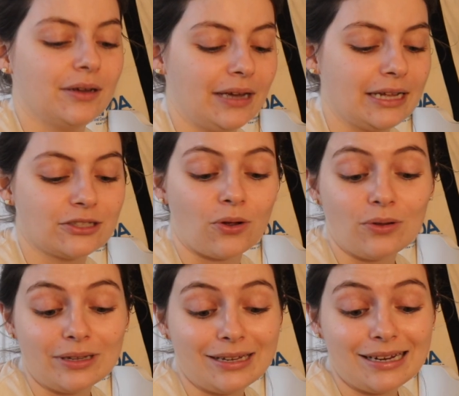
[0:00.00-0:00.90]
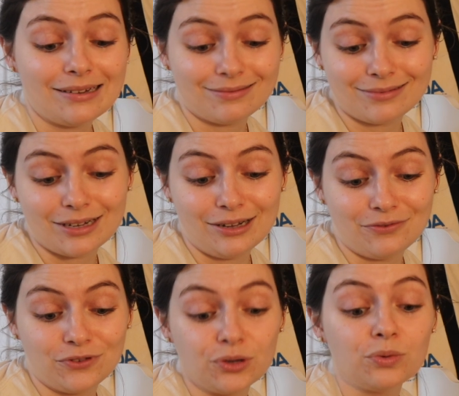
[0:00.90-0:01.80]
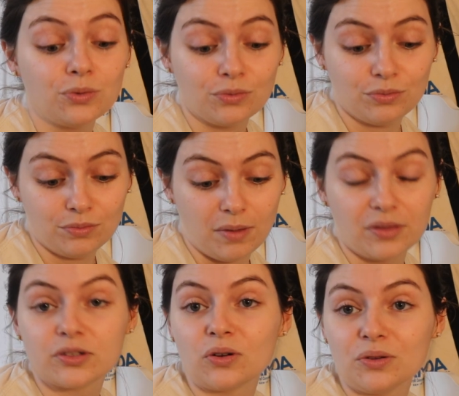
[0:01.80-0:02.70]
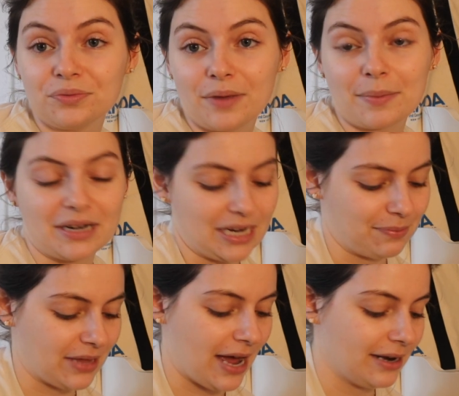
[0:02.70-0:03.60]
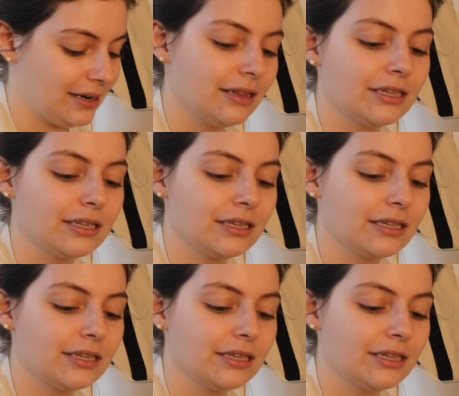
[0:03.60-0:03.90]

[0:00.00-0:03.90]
It's only a few months old. I'm gonna keep that.